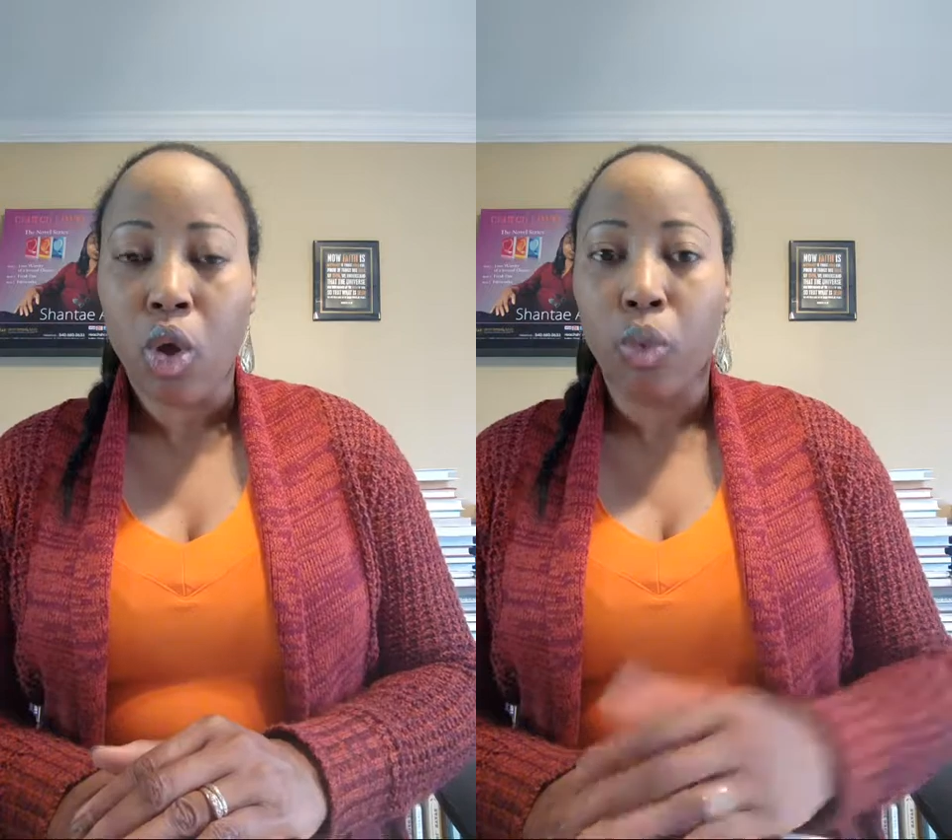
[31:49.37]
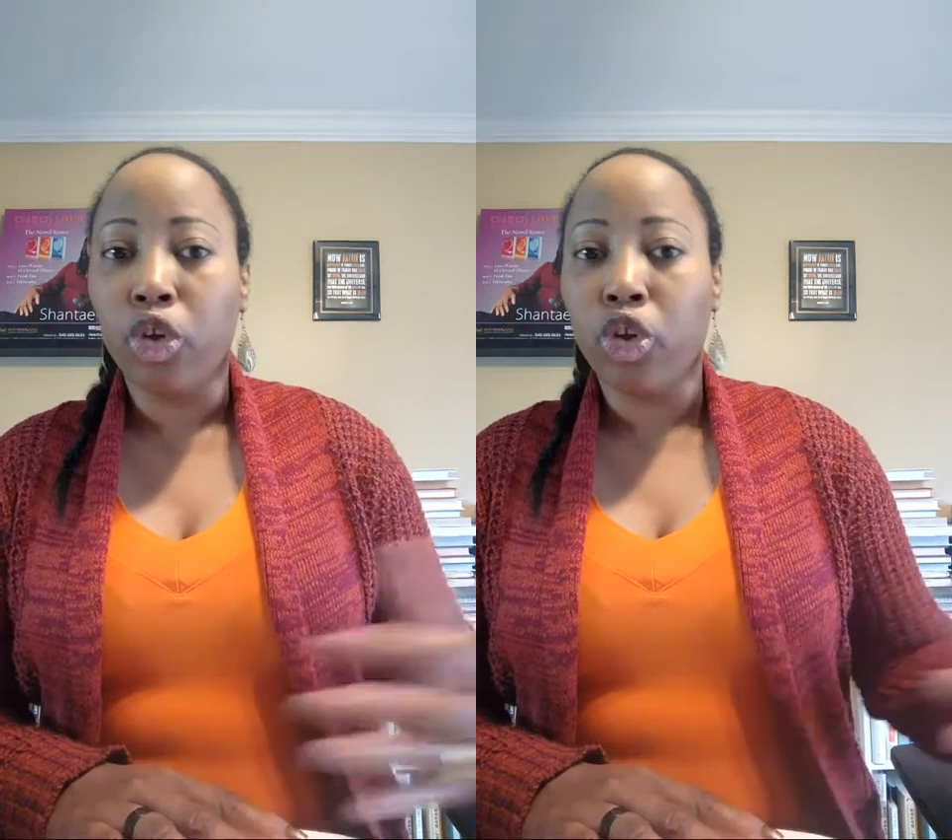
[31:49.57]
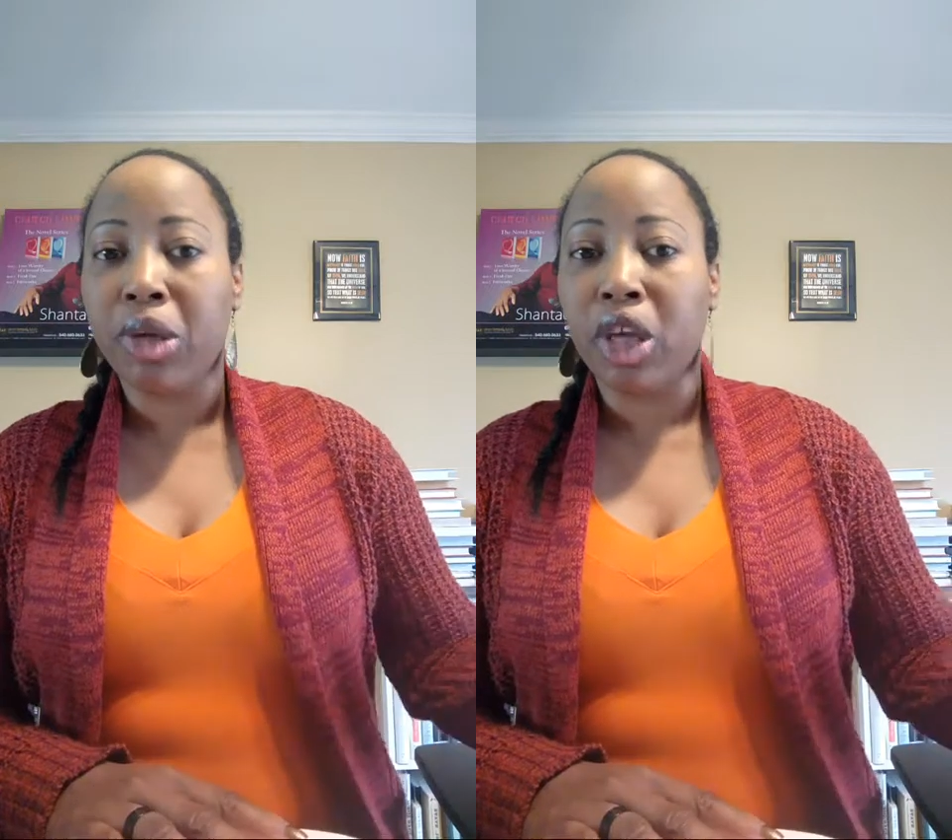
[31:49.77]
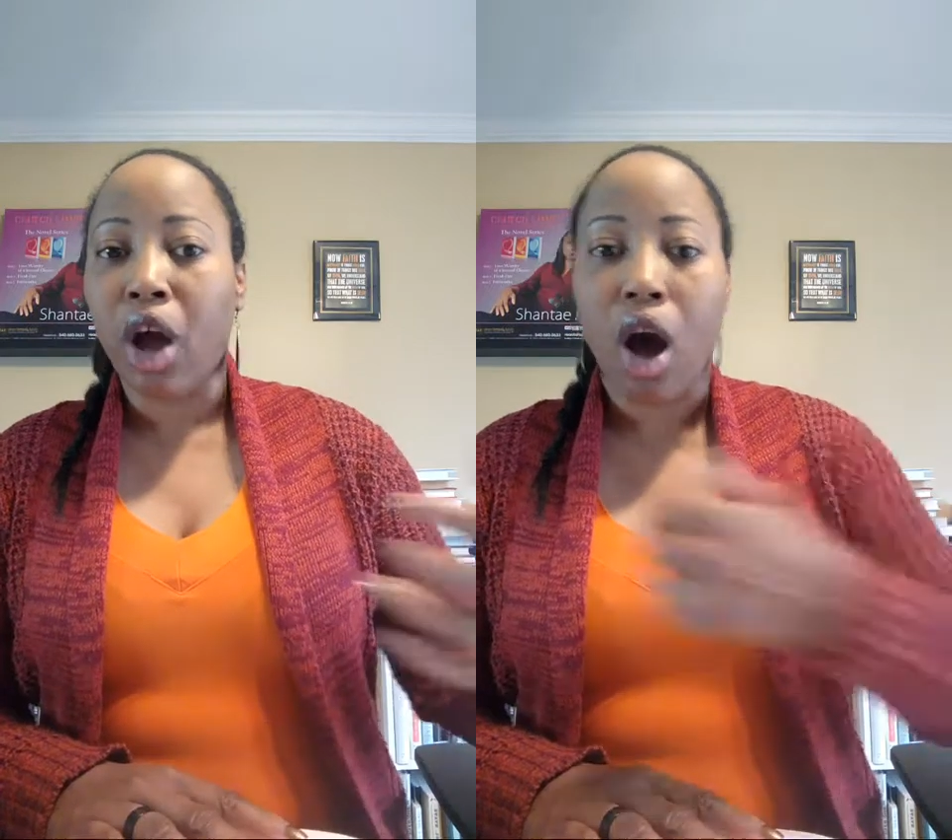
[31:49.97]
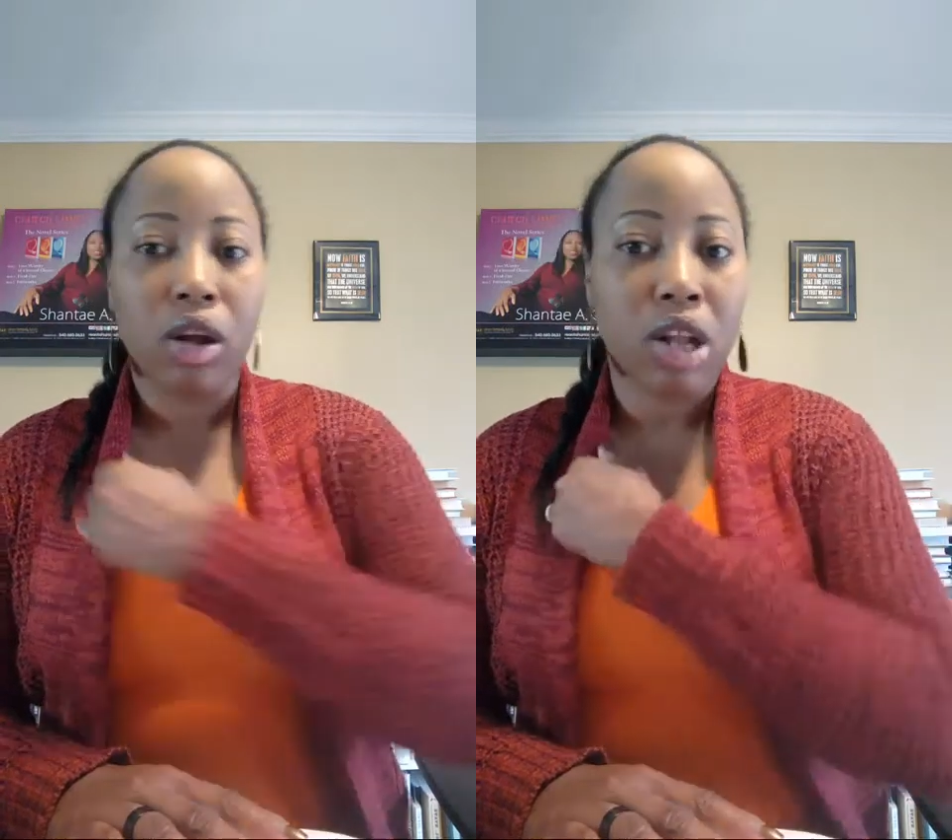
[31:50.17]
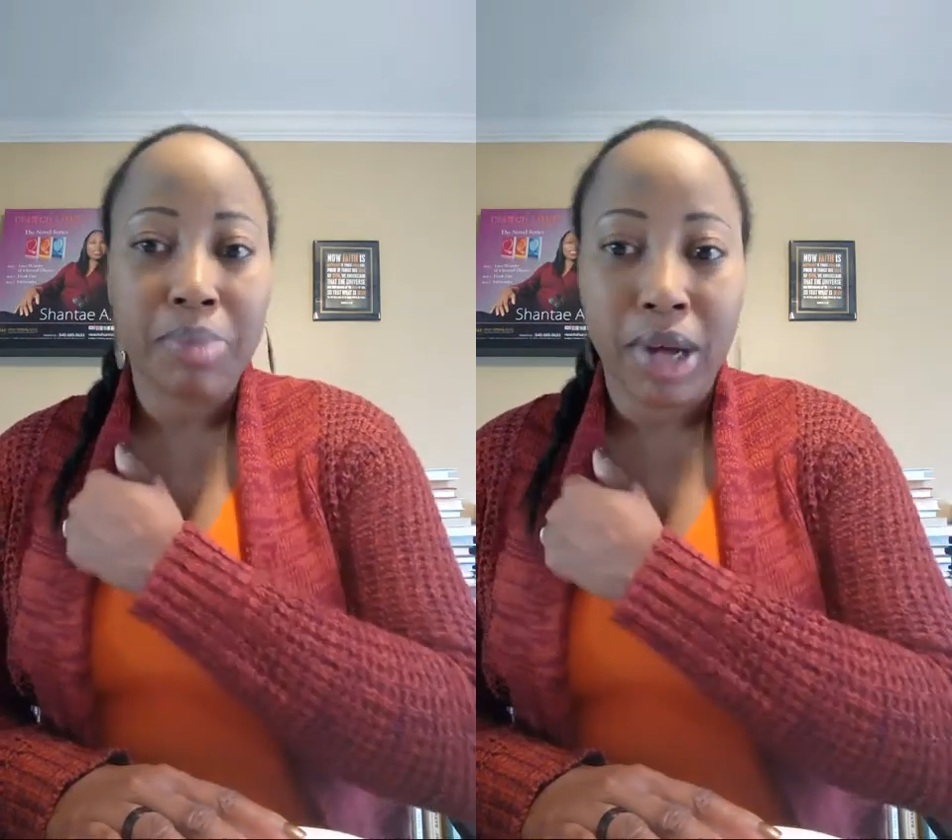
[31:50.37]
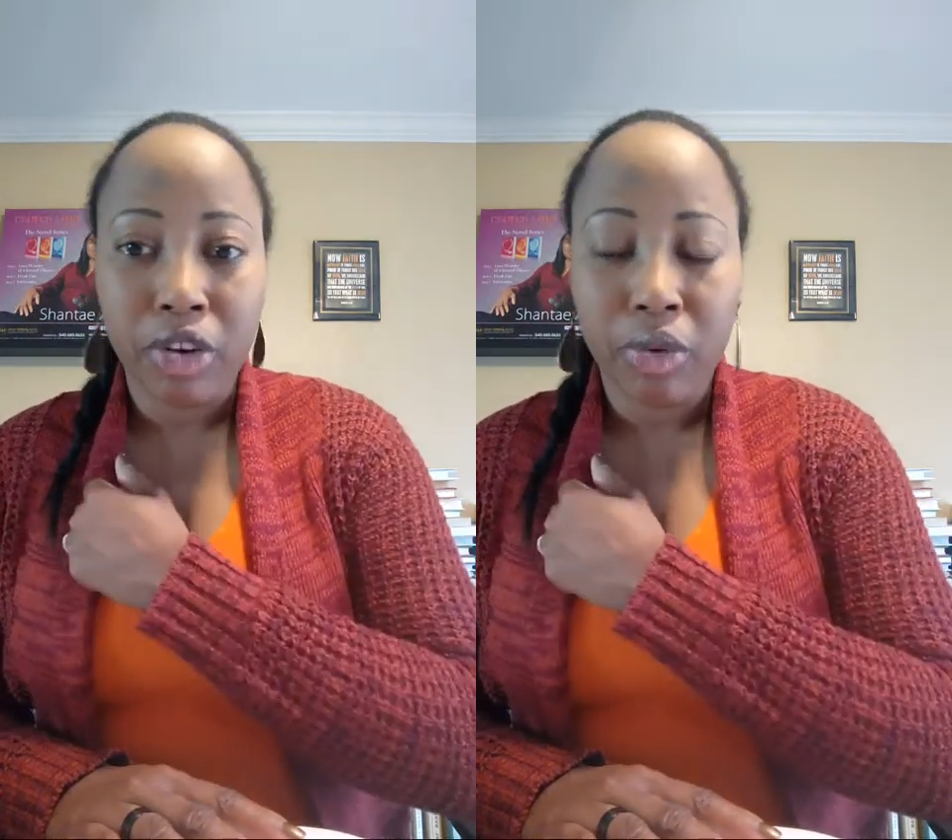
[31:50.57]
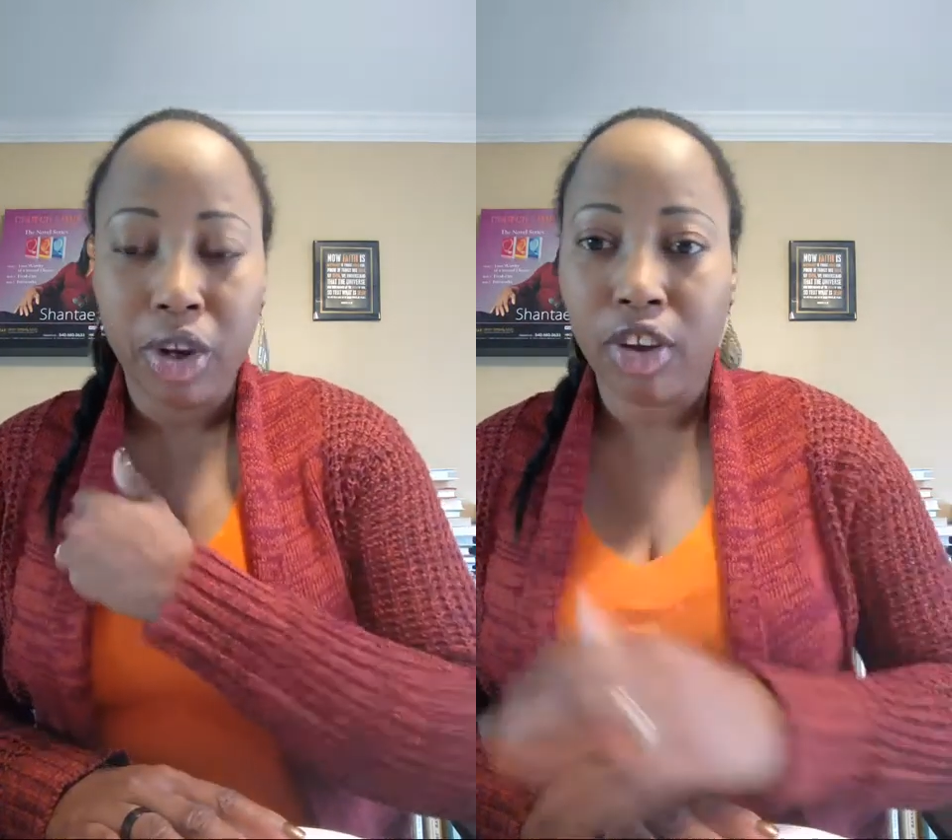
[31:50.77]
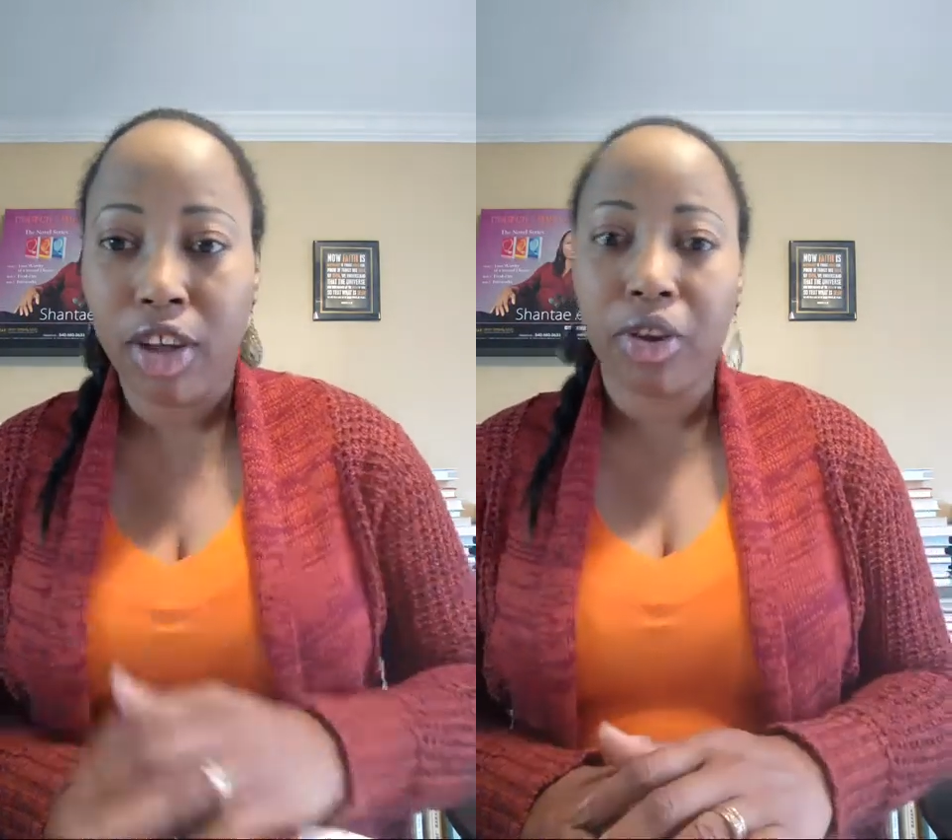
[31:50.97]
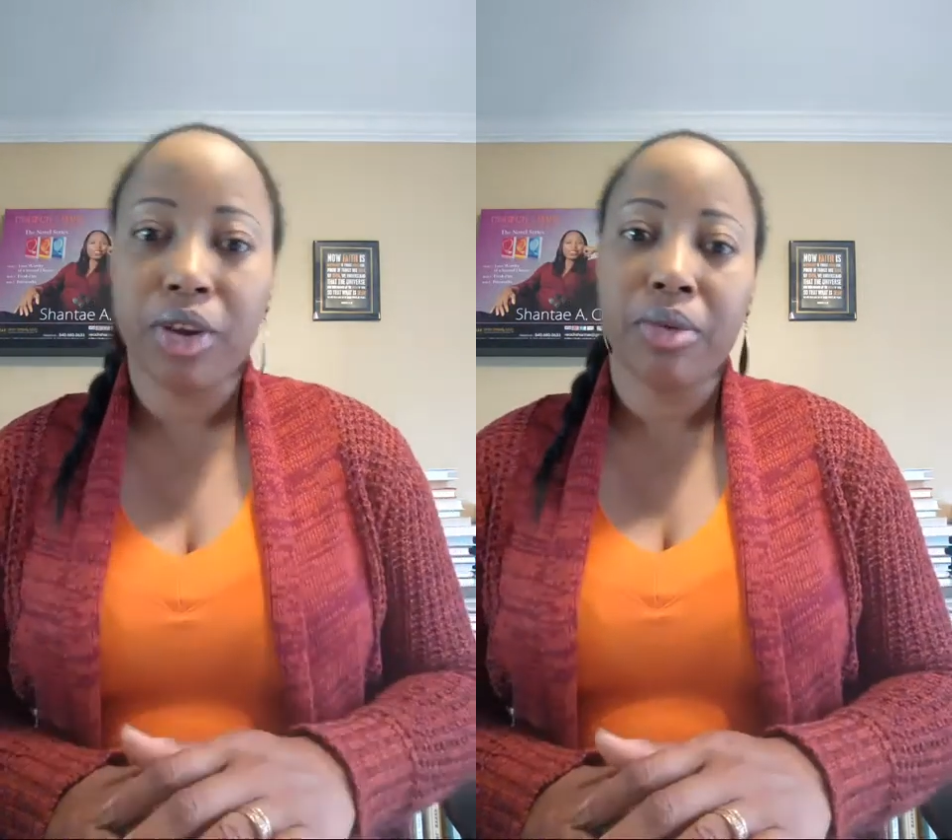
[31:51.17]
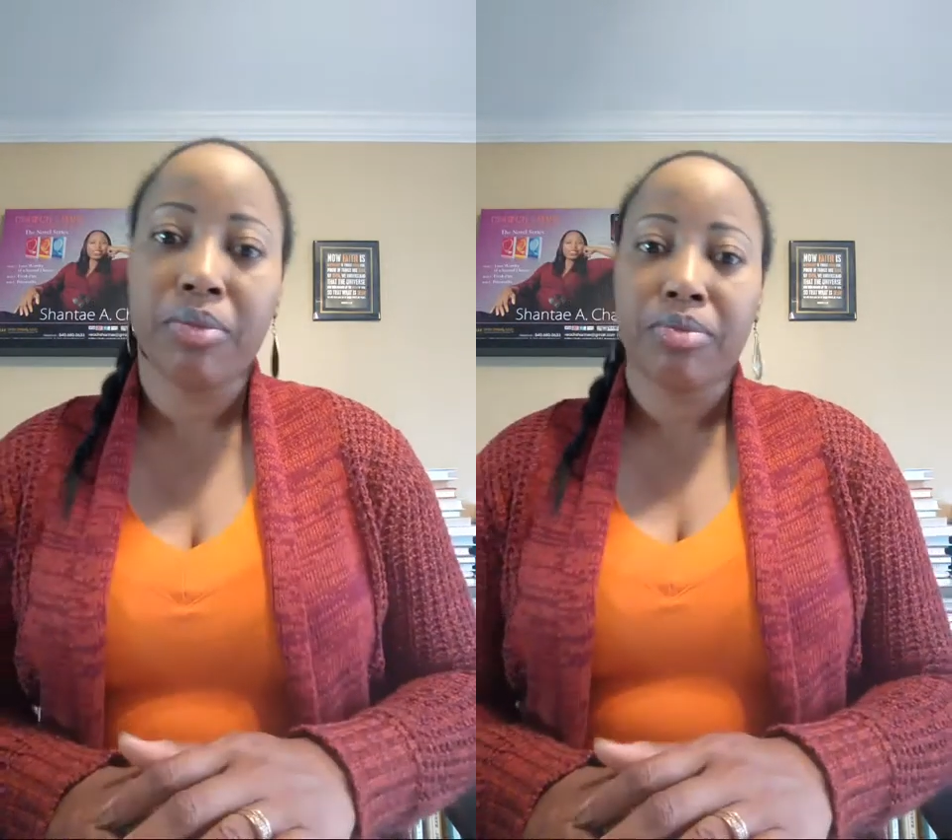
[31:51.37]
Will you be all up under each other?